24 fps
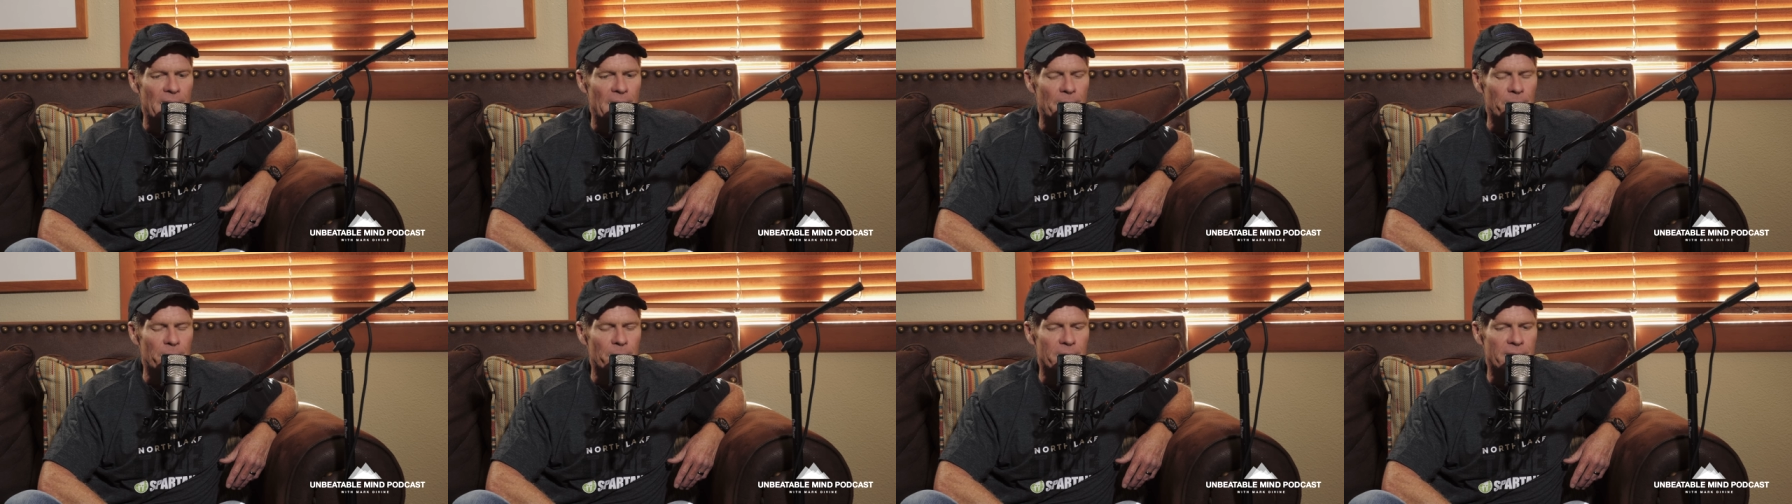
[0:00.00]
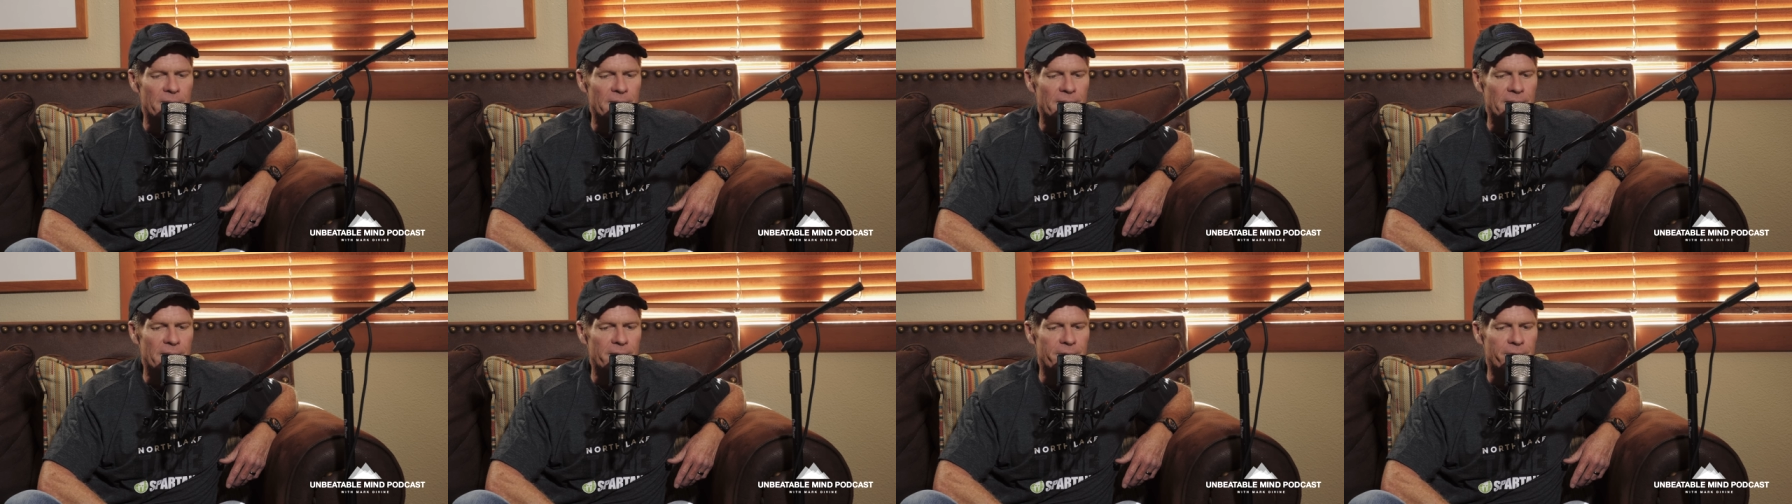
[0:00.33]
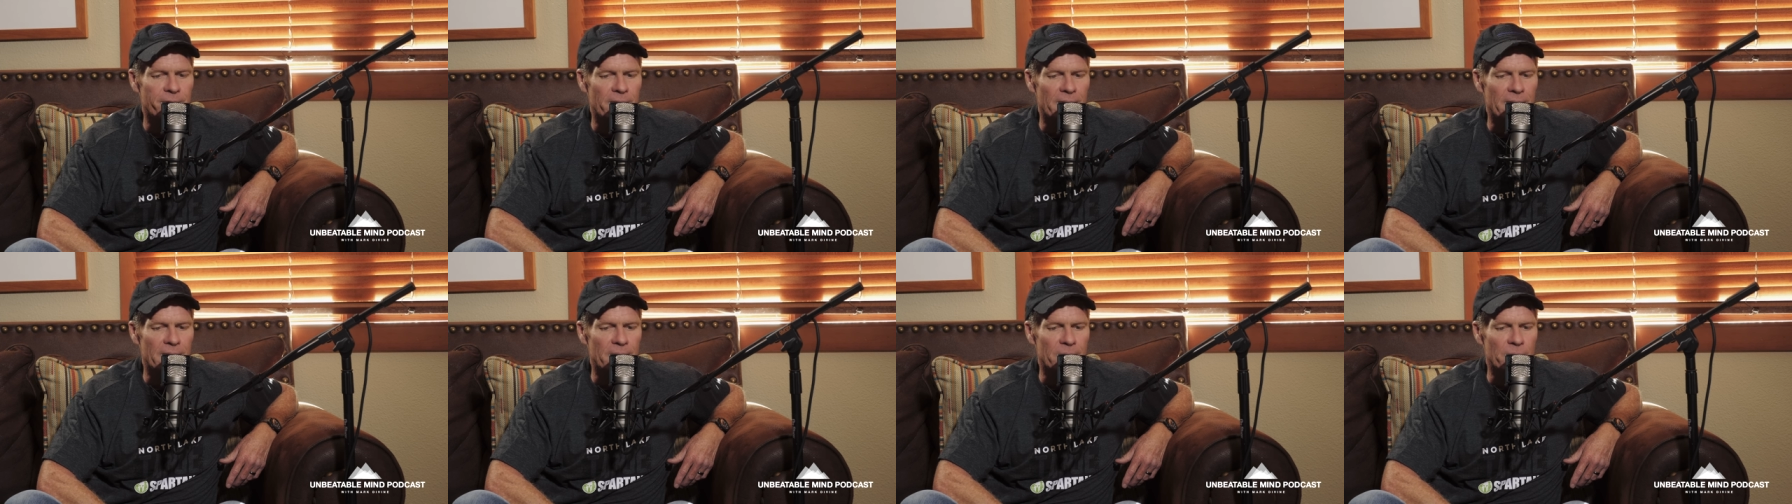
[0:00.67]
And we did an
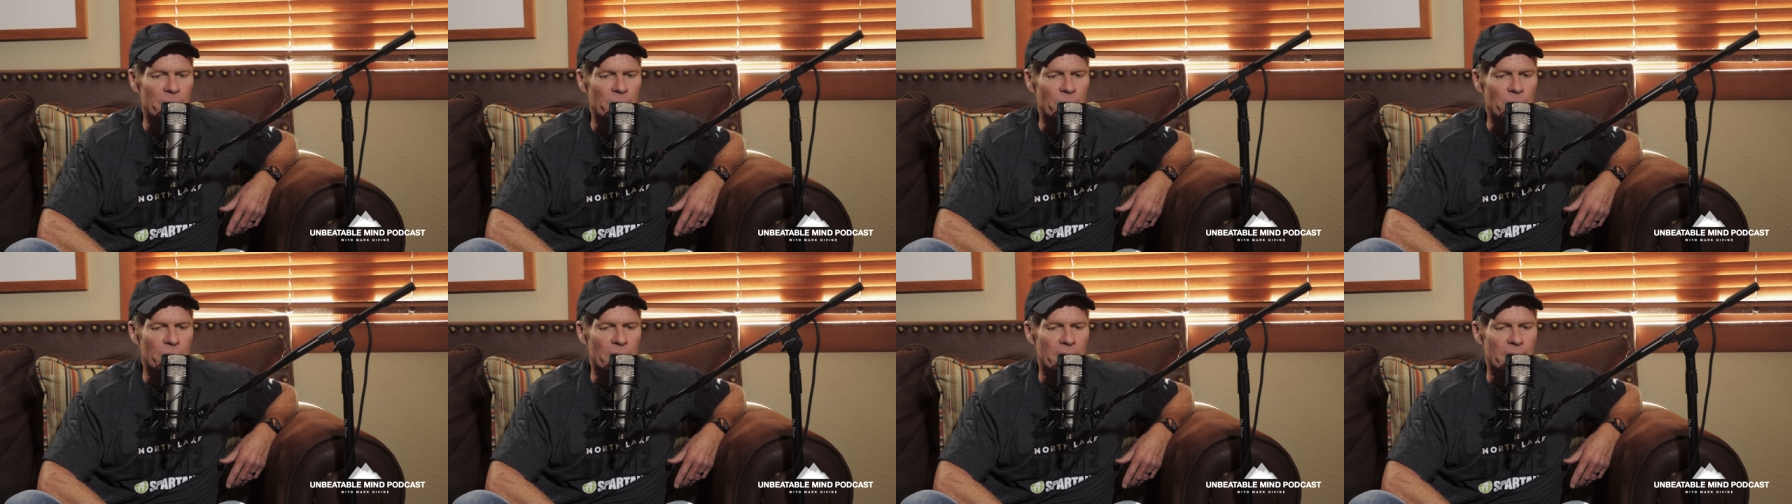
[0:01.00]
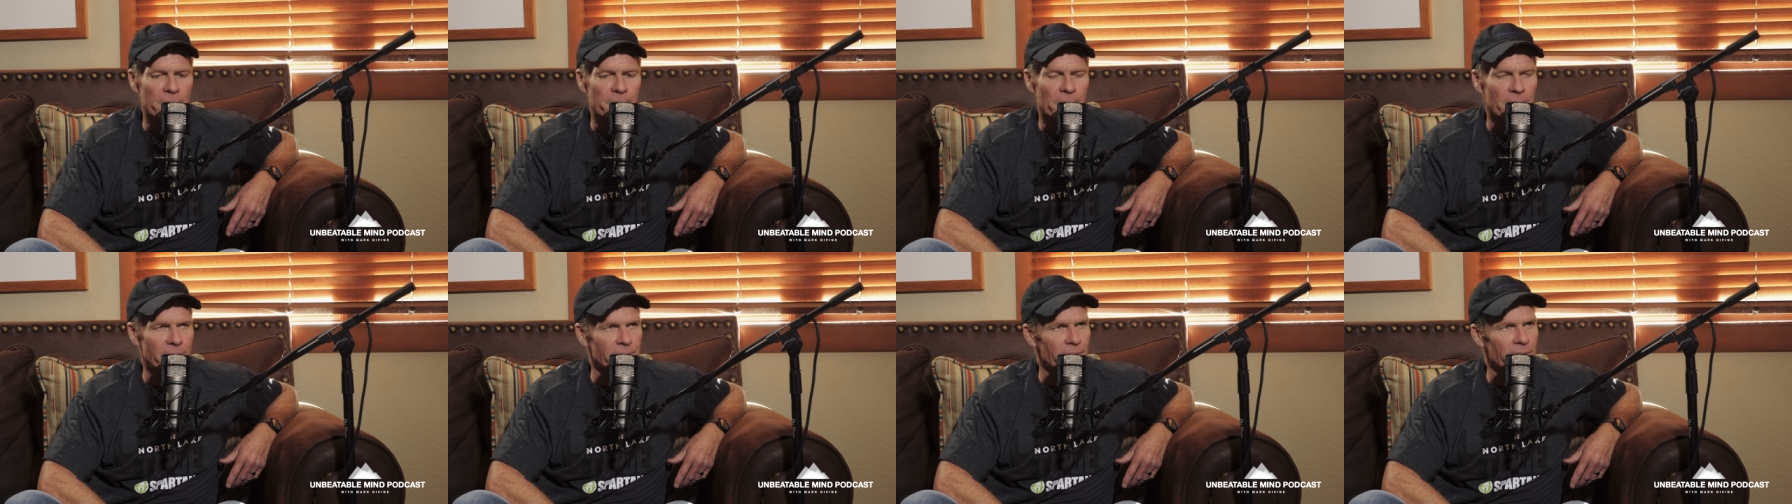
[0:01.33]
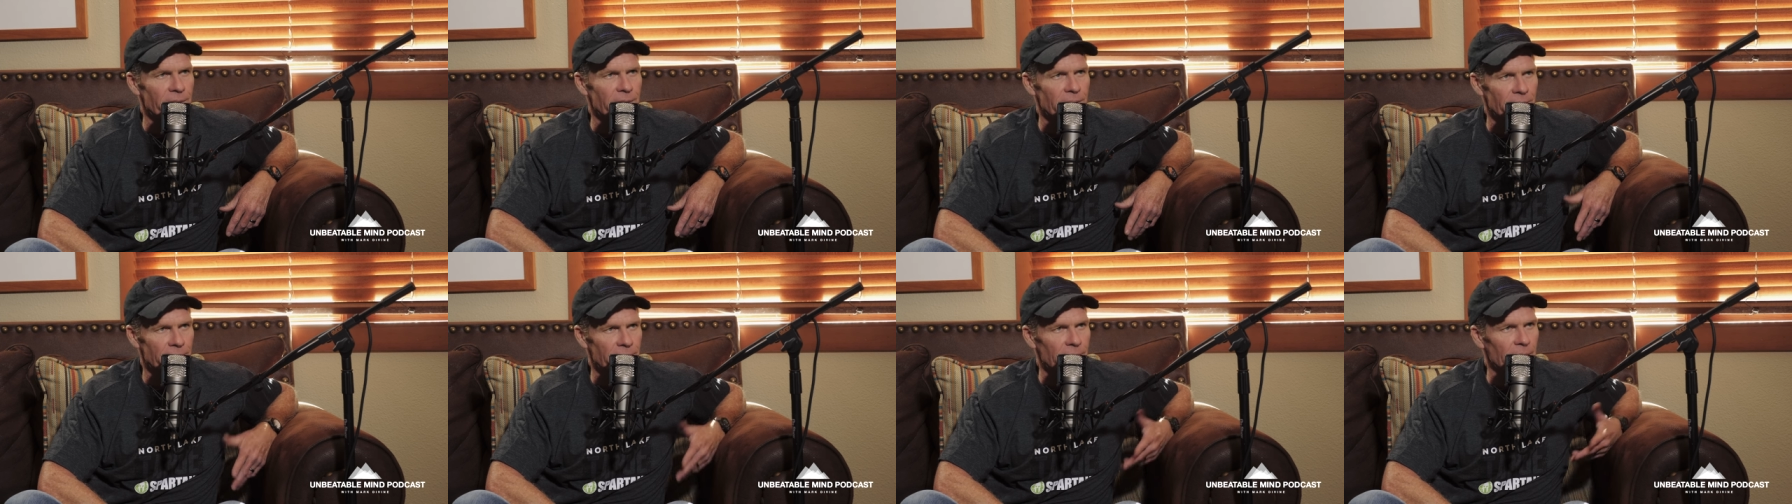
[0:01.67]
event with a bunch
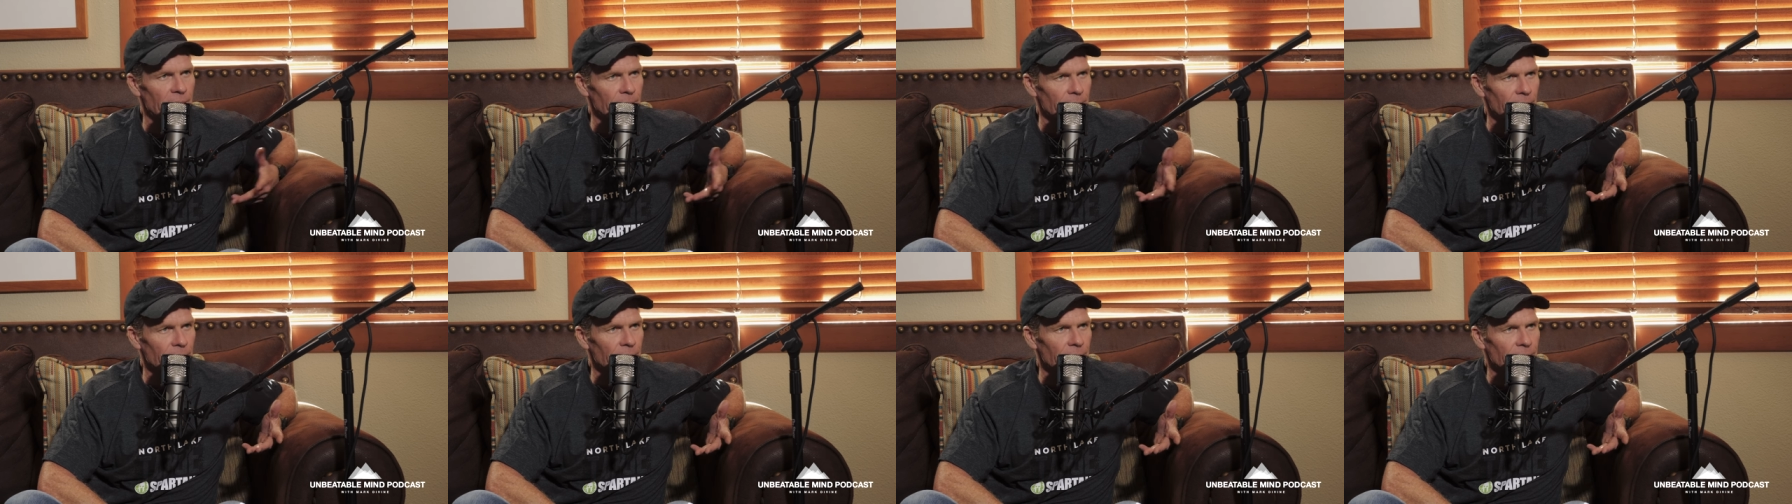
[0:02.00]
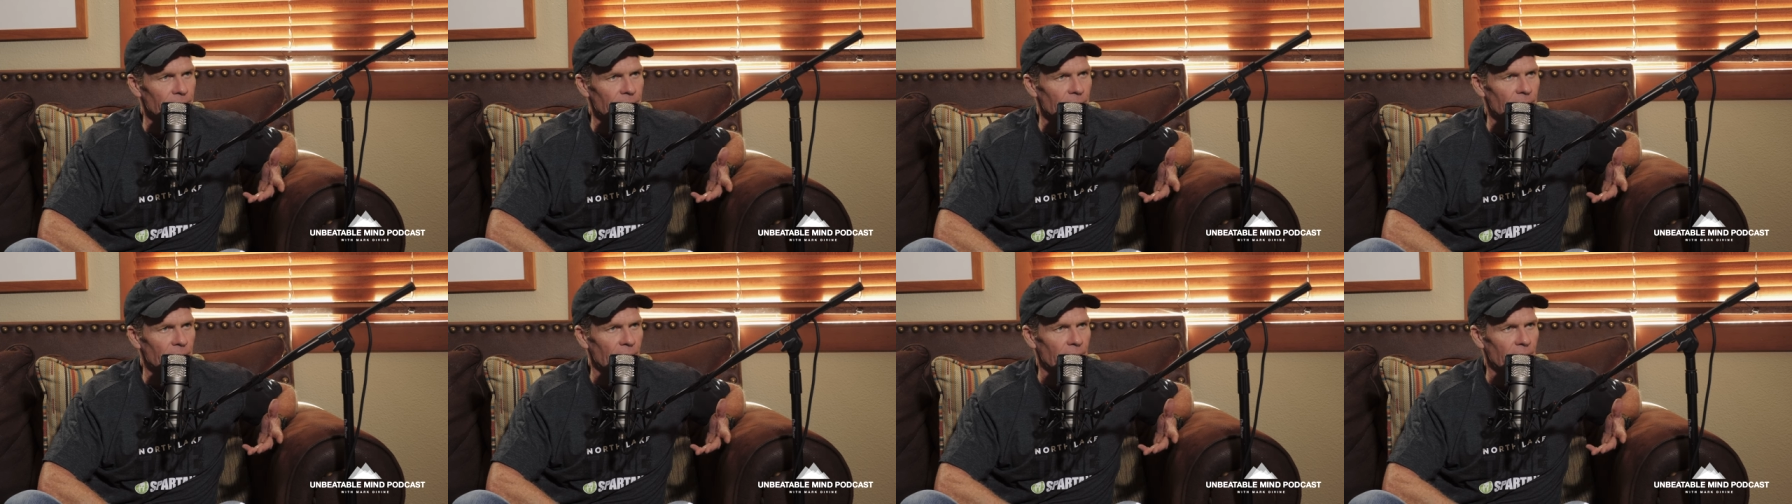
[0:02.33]
of disabled,